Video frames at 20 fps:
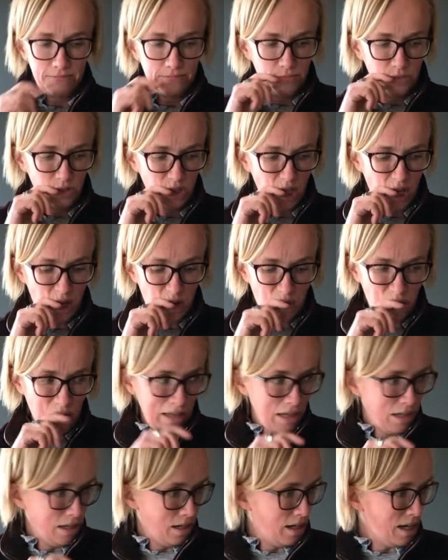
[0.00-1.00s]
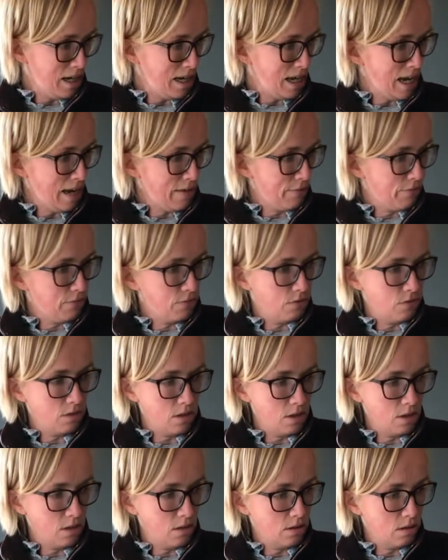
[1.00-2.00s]
So I have
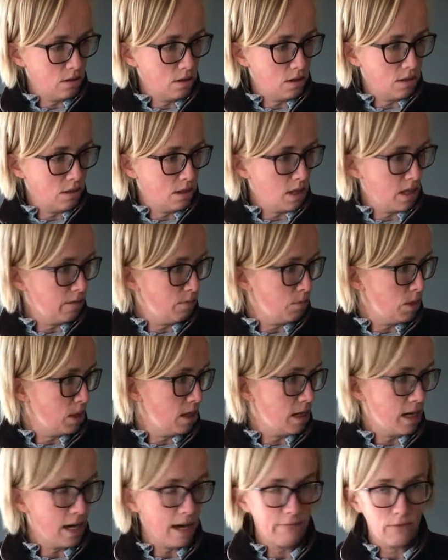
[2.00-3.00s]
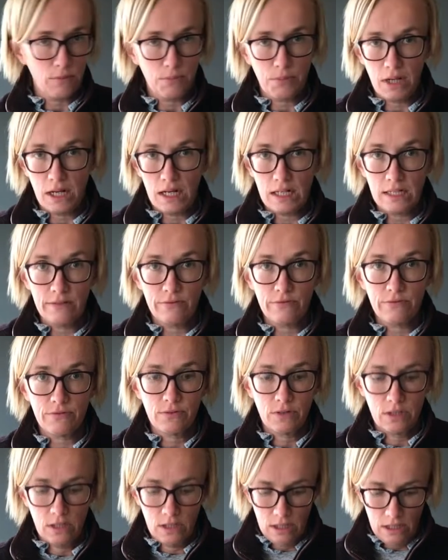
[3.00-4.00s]
to the side of me I have a pile
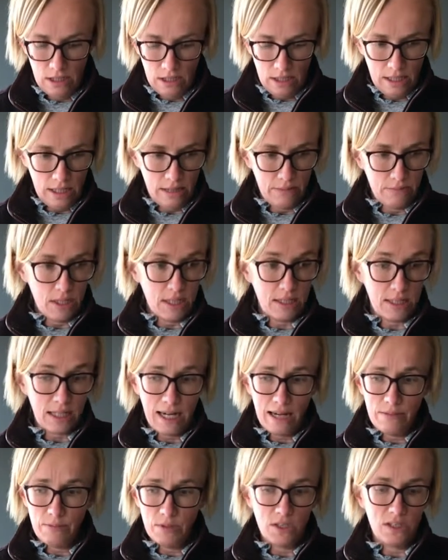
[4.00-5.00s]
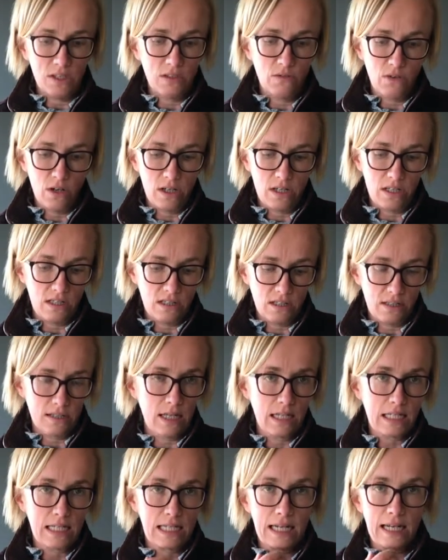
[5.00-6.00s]
of these are clematis vines
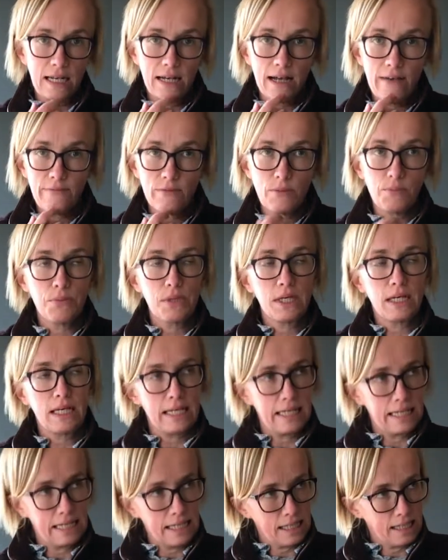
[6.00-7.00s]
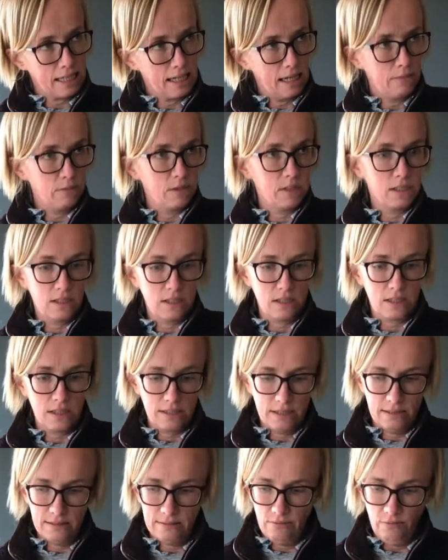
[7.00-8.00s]
essentially. I have a big clematis
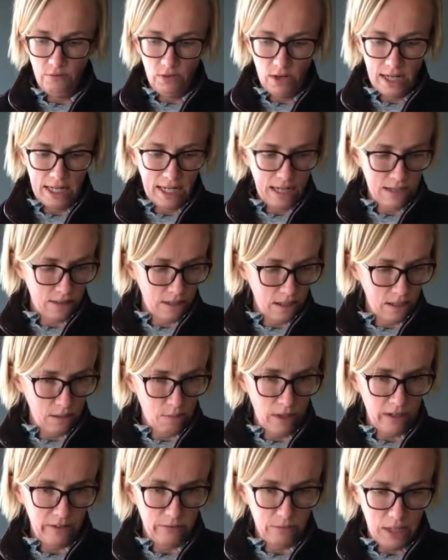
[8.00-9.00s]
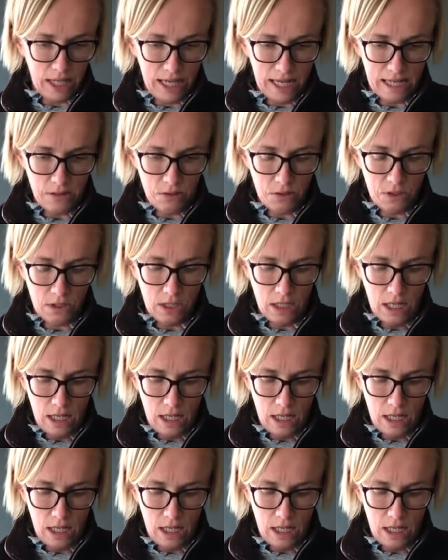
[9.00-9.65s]
vine outside the back of my house.